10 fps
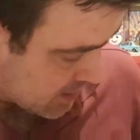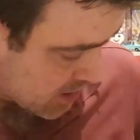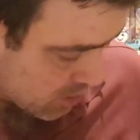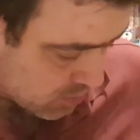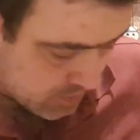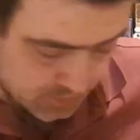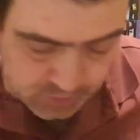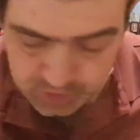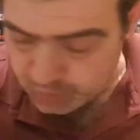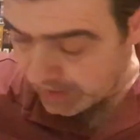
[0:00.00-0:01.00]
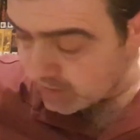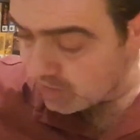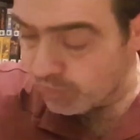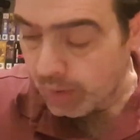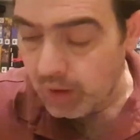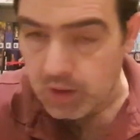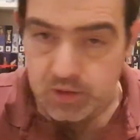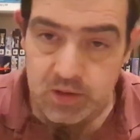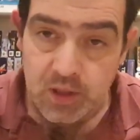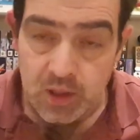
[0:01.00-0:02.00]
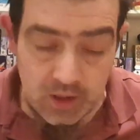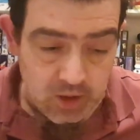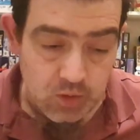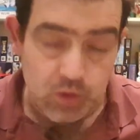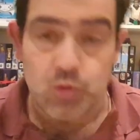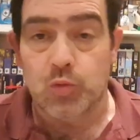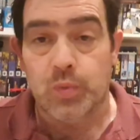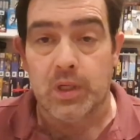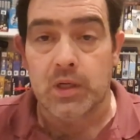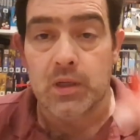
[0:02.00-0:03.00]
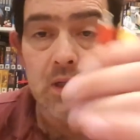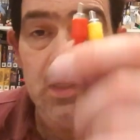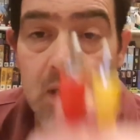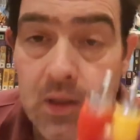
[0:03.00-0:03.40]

you know, respective ports, which would be,